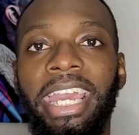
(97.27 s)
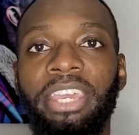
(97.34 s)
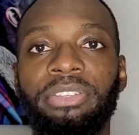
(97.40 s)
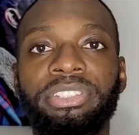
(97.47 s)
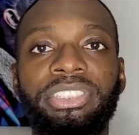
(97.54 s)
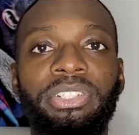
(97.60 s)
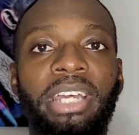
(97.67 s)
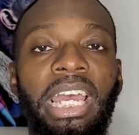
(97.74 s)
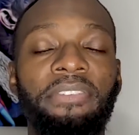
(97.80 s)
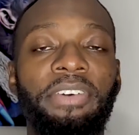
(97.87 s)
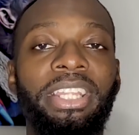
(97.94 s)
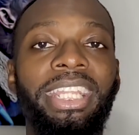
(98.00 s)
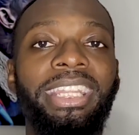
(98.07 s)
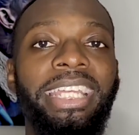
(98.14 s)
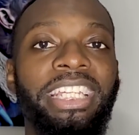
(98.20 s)
and you still have
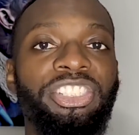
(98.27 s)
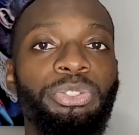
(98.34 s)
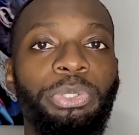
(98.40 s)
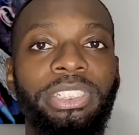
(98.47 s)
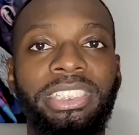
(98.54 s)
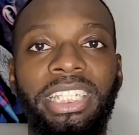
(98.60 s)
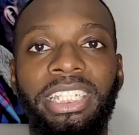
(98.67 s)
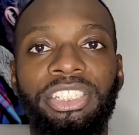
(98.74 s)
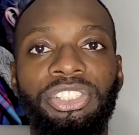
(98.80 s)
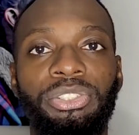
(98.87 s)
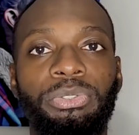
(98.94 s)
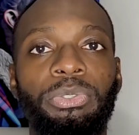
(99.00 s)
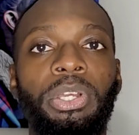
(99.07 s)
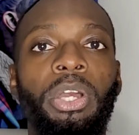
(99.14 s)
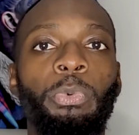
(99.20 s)
other things to attend
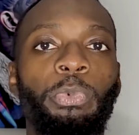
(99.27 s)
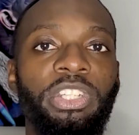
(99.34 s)
to,